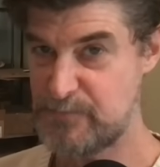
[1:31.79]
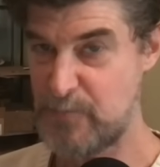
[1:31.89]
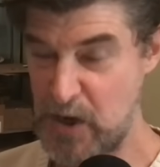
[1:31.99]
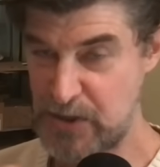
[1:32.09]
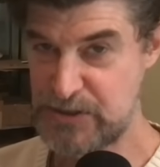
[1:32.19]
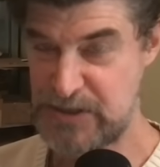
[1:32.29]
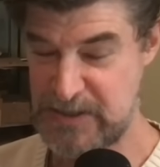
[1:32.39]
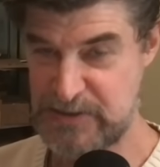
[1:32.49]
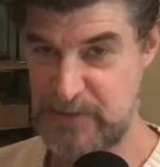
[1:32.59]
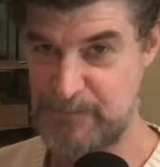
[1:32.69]

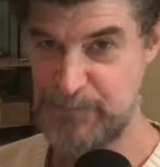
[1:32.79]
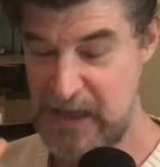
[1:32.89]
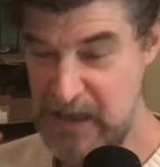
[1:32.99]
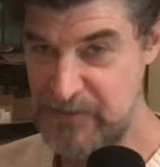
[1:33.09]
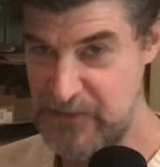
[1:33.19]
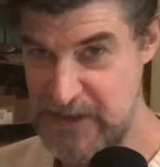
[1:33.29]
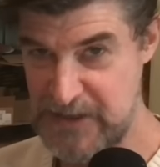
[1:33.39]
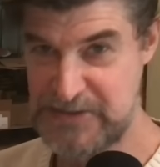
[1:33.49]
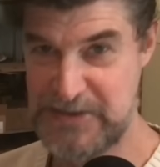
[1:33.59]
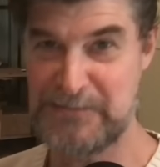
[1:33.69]
Marxism,
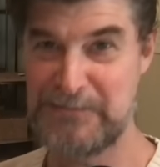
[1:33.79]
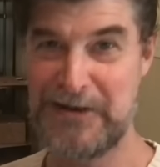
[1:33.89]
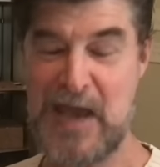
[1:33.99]
atheism,